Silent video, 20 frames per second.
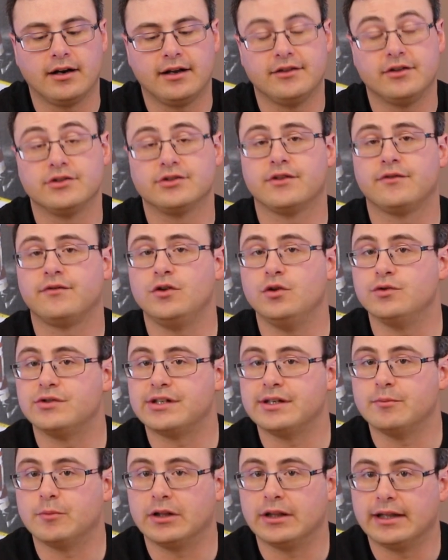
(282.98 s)
and there's a few
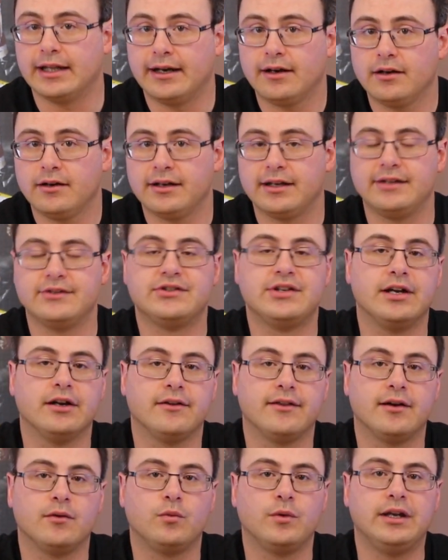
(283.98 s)
similarities here
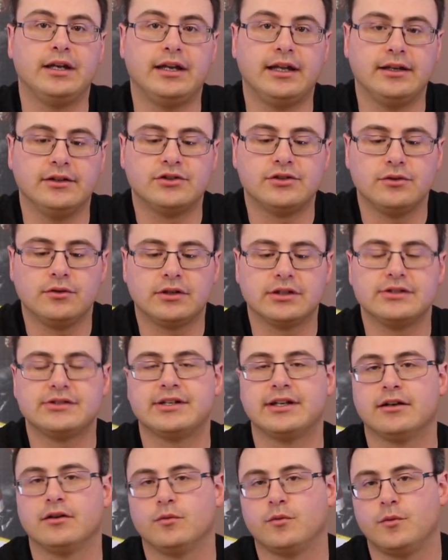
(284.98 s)
that we need to
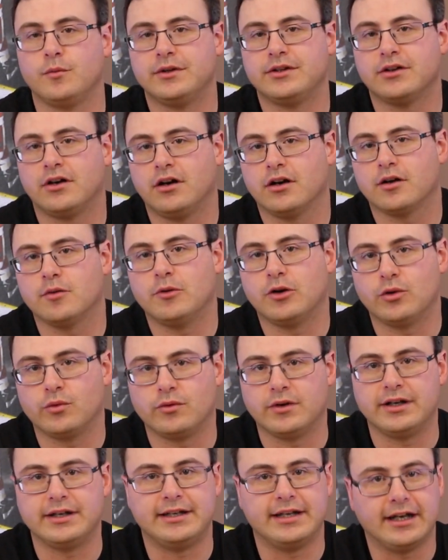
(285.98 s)
consider when we talk about
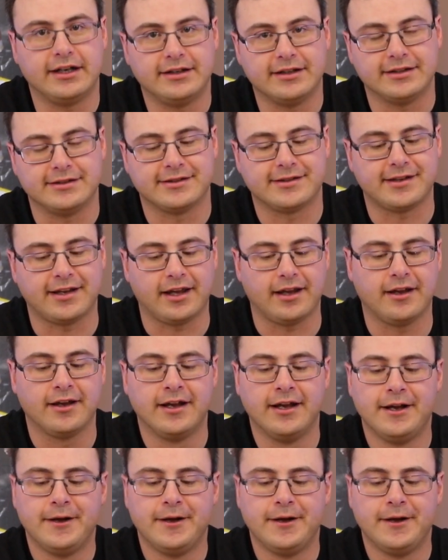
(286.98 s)
redundancy.